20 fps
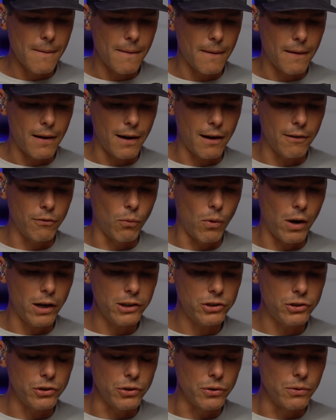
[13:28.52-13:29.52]
I've
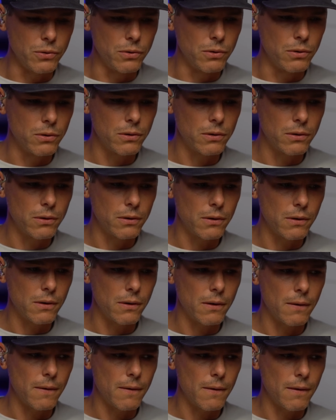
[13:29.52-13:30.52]
watched you
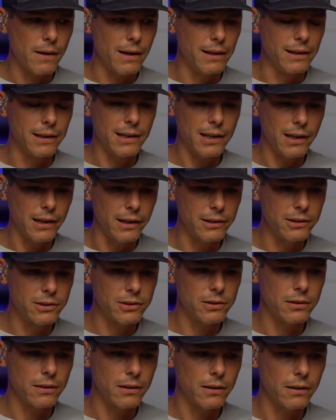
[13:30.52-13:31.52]
and the
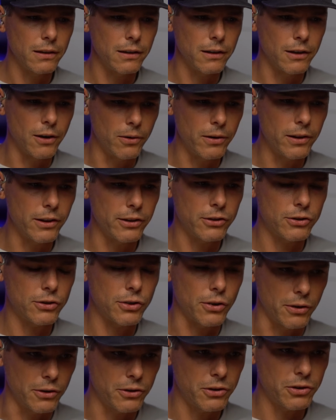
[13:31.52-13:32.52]
kids go to this
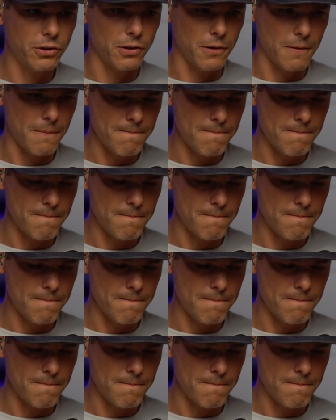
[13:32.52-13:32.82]
church,